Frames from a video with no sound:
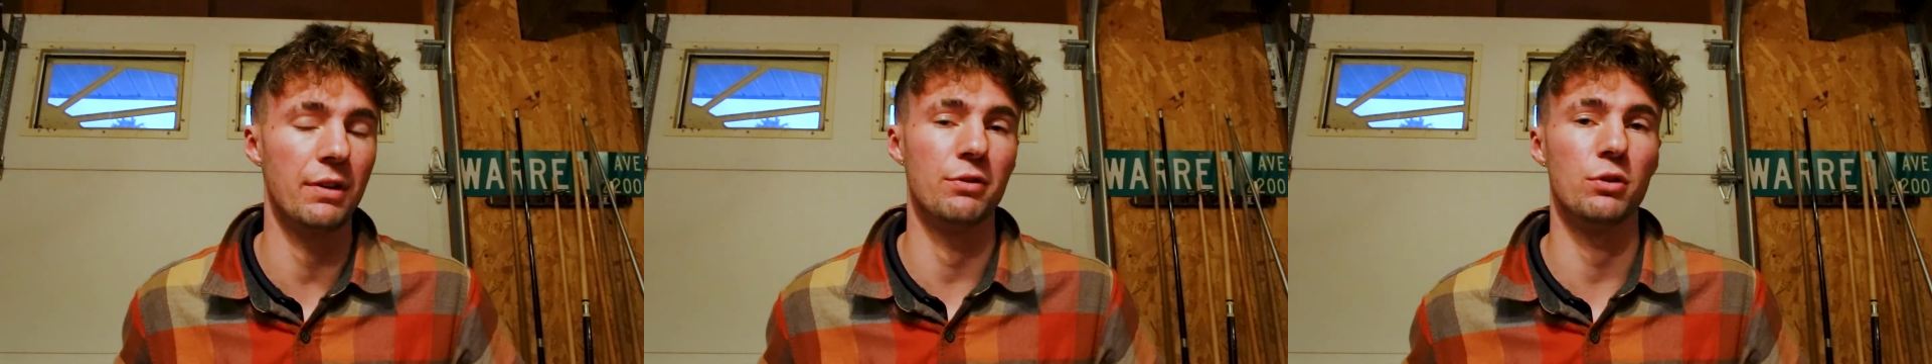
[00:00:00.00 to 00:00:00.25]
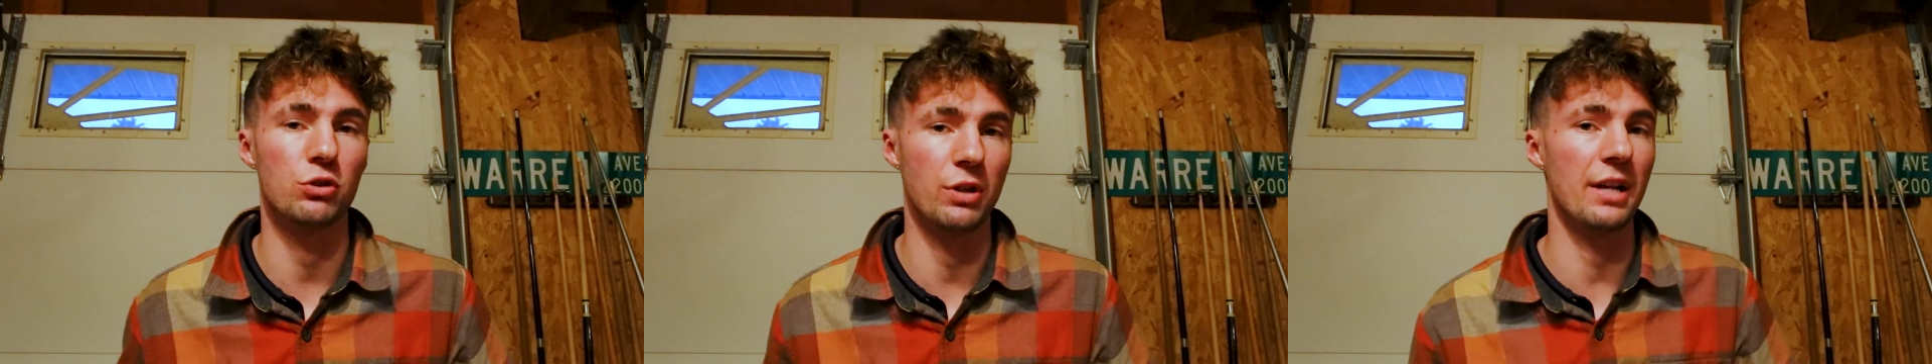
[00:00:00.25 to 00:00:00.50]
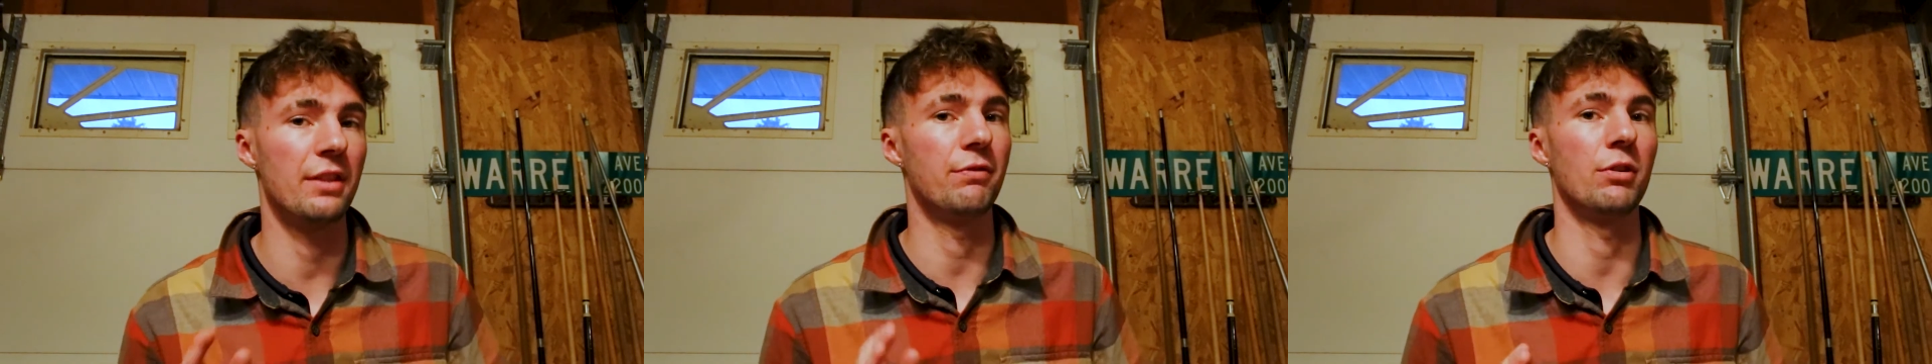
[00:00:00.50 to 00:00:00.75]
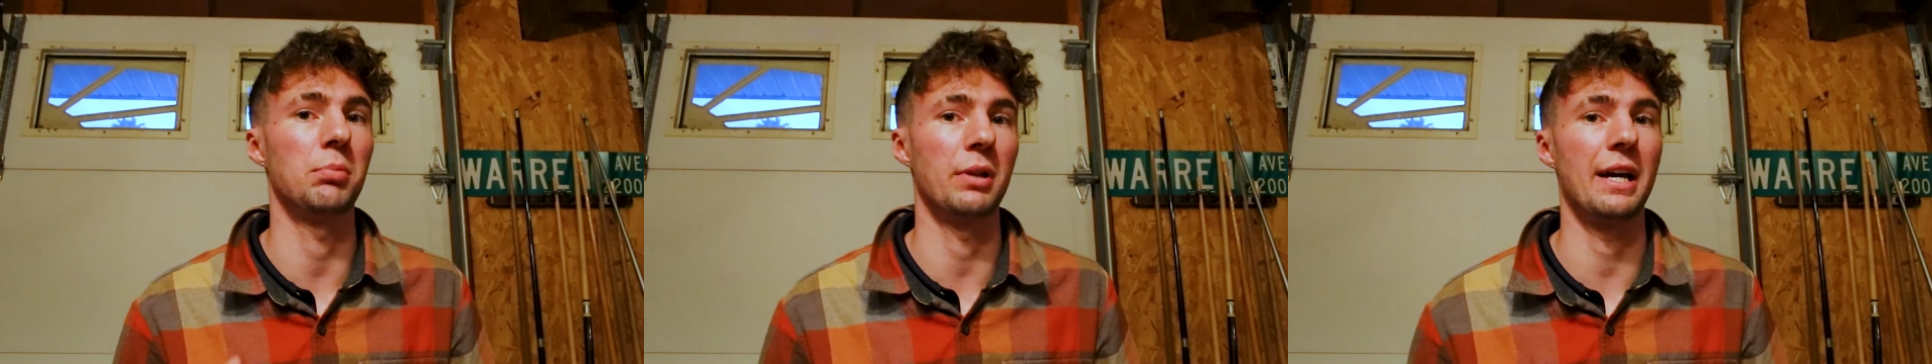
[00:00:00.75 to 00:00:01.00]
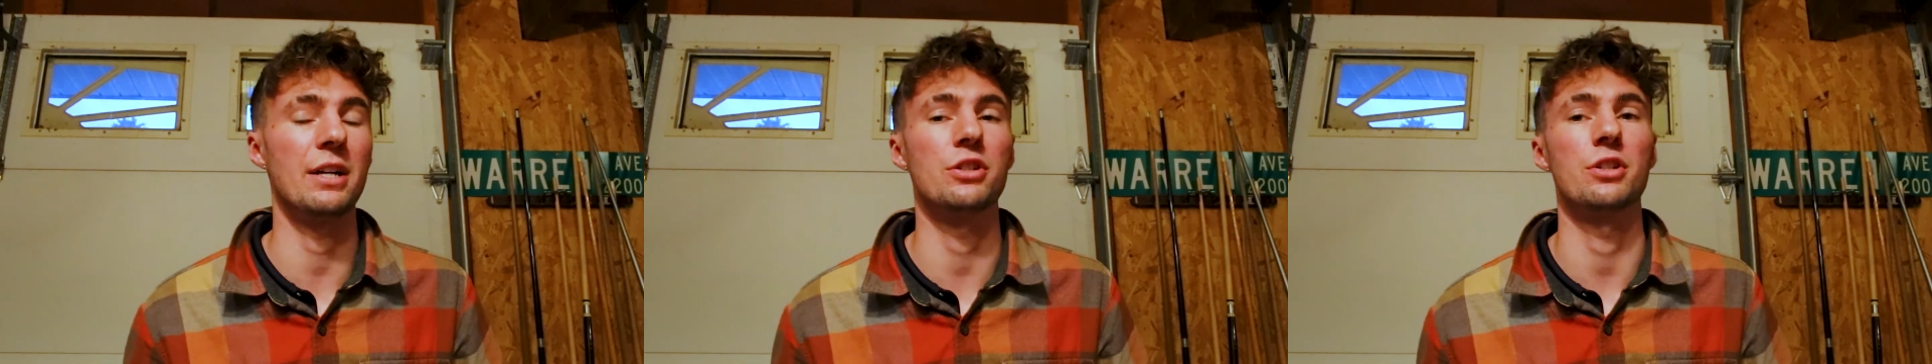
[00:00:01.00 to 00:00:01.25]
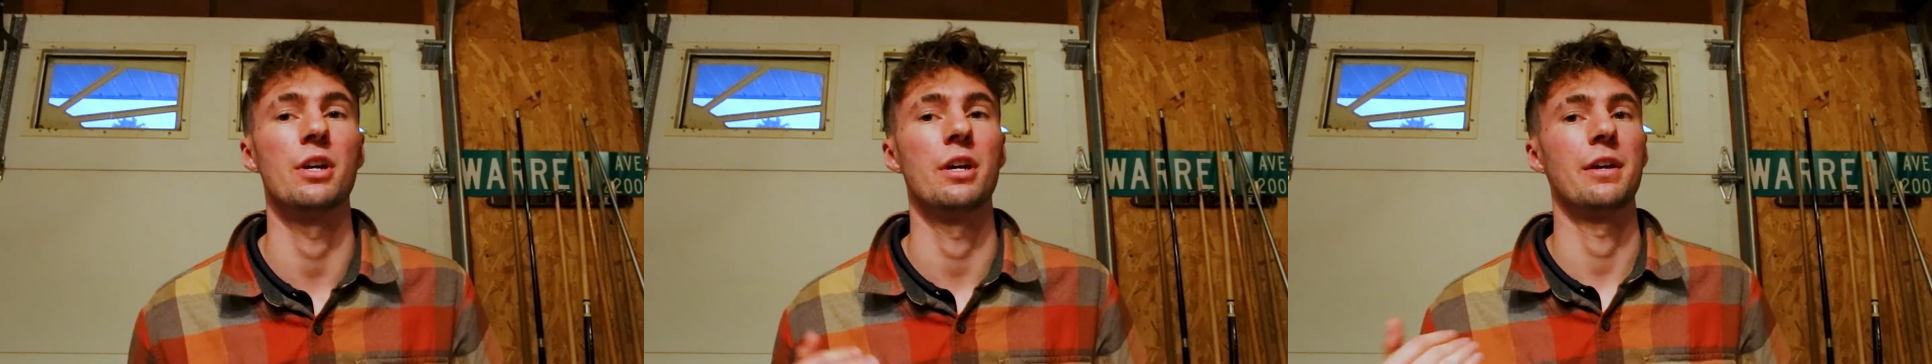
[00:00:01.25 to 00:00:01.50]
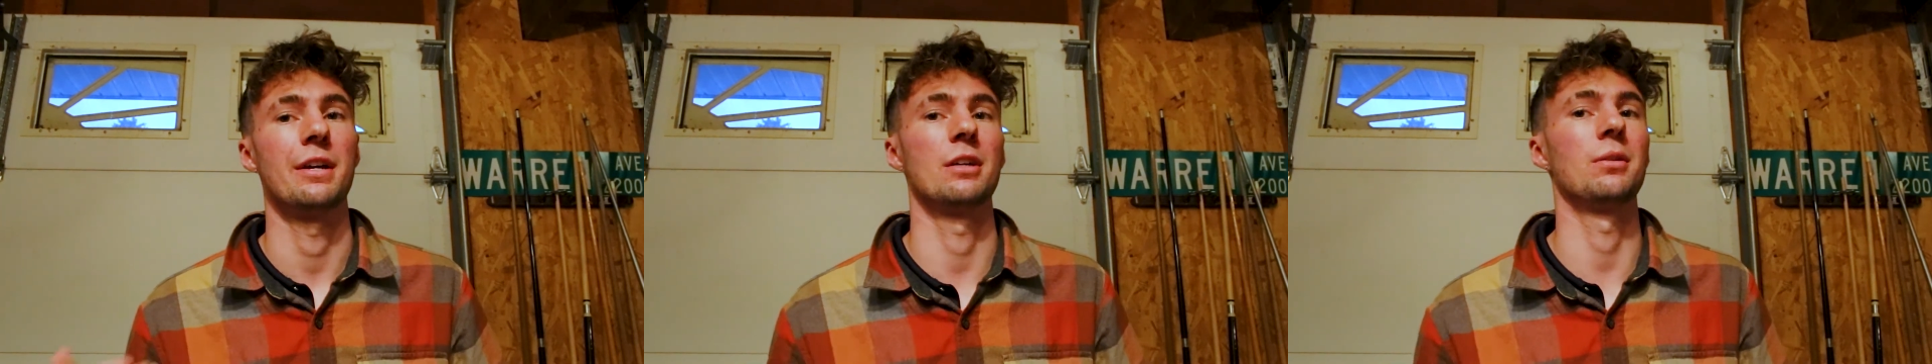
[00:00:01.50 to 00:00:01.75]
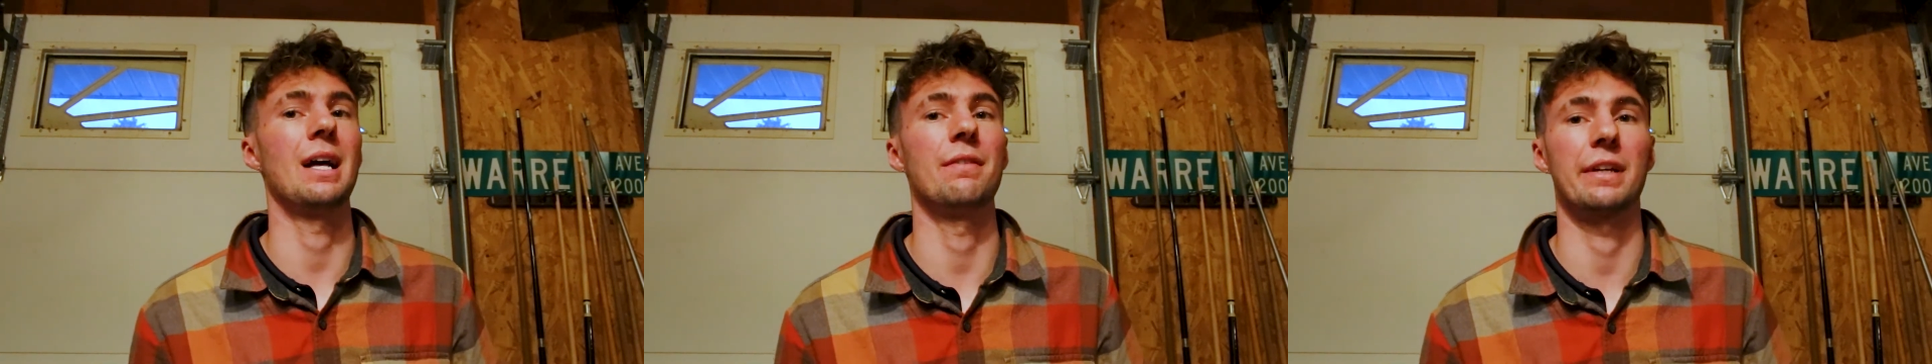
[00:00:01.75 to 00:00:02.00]
if you train the full planche, it
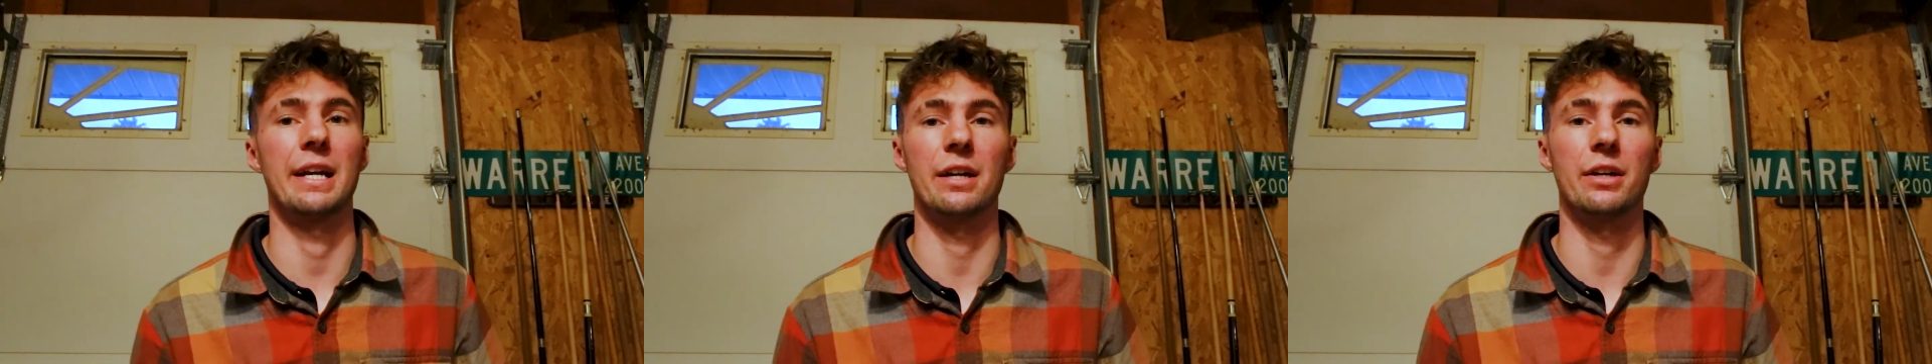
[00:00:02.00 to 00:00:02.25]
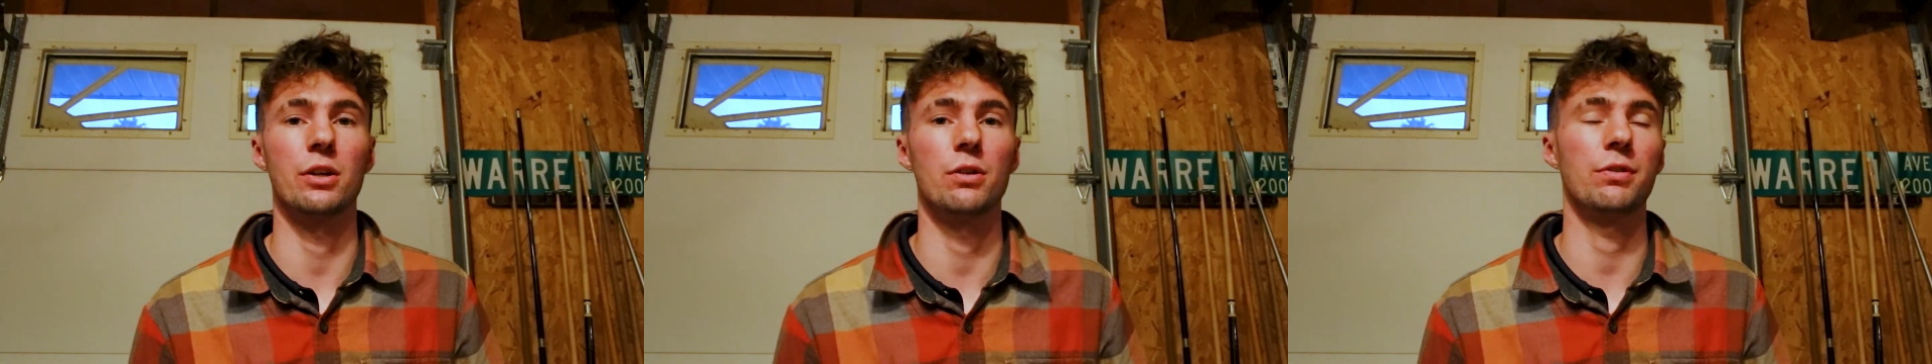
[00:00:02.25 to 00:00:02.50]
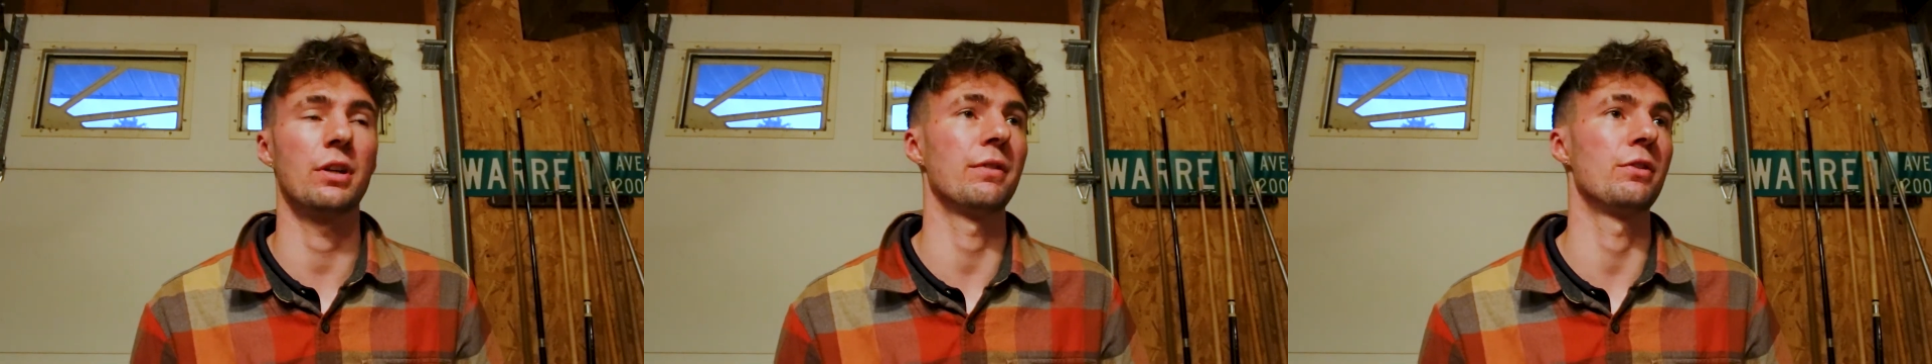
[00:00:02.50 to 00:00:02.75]
will have a carryover.